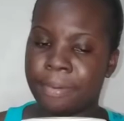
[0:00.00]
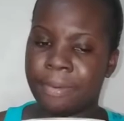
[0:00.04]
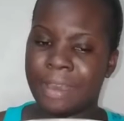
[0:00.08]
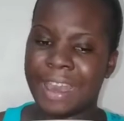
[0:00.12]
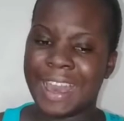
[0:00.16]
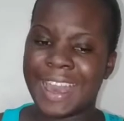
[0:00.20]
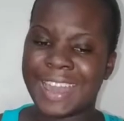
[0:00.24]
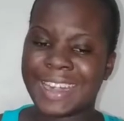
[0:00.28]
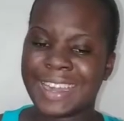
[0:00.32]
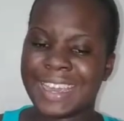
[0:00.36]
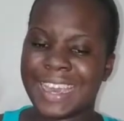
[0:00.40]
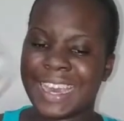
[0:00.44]

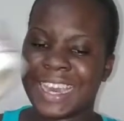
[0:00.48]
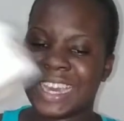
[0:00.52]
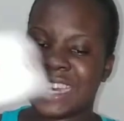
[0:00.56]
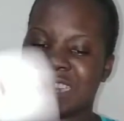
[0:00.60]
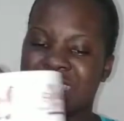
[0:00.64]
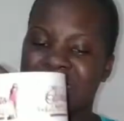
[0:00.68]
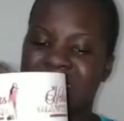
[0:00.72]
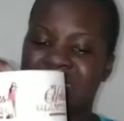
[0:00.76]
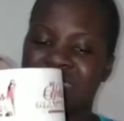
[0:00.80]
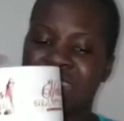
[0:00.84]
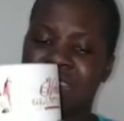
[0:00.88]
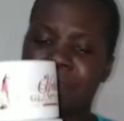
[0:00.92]
and
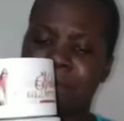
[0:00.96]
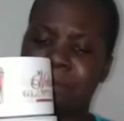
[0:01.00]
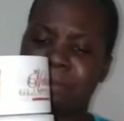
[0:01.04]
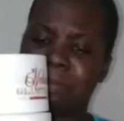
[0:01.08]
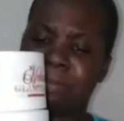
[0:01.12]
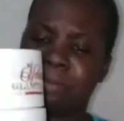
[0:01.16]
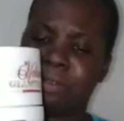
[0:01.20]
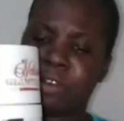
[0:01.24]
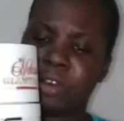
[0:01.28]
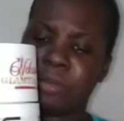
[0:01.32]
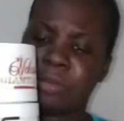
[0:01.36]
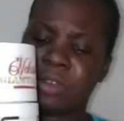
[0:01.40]
guys i
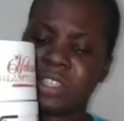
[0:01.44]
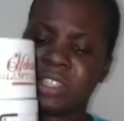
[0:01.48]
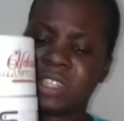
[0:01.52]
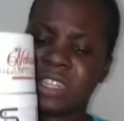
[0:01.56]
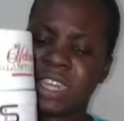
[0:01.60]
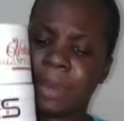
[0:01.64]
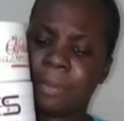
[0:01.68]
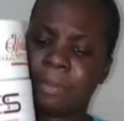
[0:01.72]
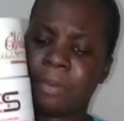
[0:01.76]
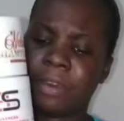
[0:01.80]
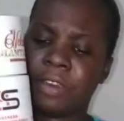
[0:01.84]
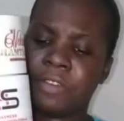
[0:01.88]
how much did i
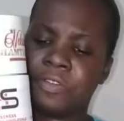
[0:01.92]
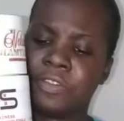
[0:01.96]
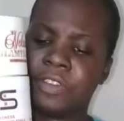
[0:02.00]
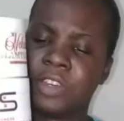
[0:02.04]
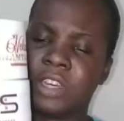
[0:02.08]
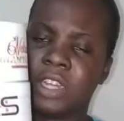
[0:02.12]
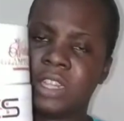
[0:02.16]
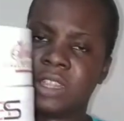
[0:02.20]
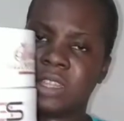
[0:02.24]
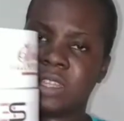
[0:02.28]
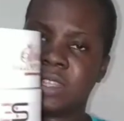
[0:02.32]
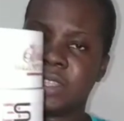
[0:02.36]
pay for
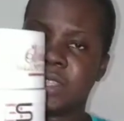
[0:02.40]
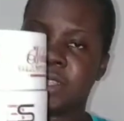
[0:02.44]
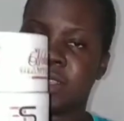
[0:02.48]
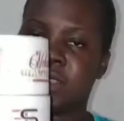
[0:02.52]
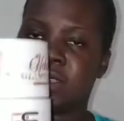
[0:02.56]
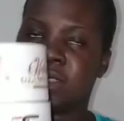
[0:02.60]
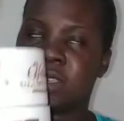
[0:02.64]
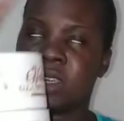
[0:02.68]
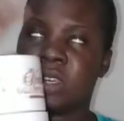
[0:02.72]
all this